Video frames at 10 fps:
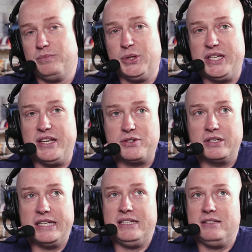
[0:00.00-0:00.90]

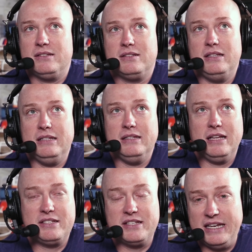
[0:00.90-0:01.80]
potentially. Mm-hmm.
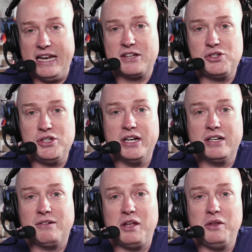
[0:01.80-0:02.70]
Let's say next year, right?